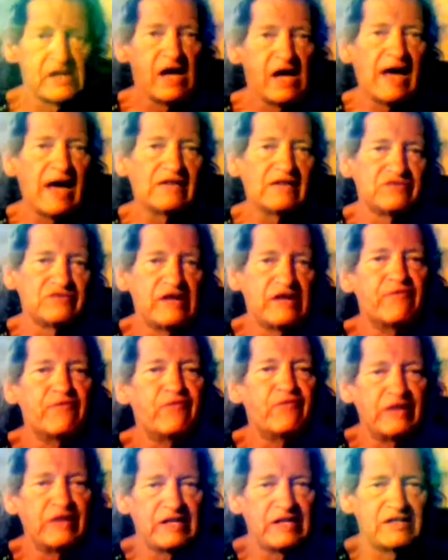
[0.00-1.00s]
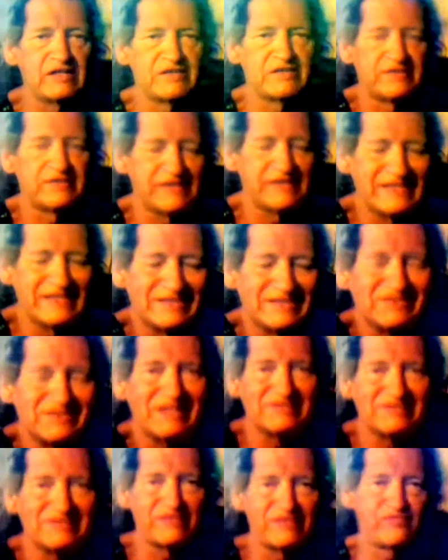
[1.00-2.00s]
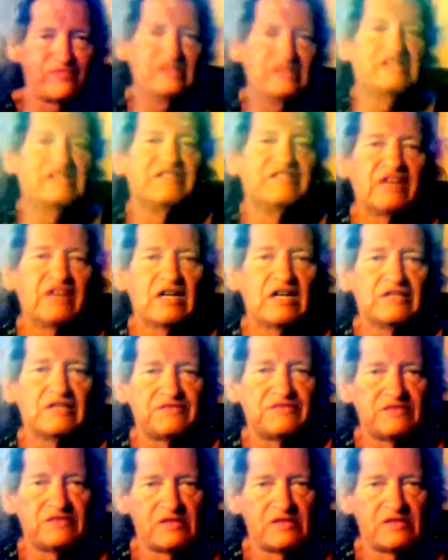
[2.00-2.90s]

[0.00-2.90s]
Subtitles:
as infinite is, as infinite does.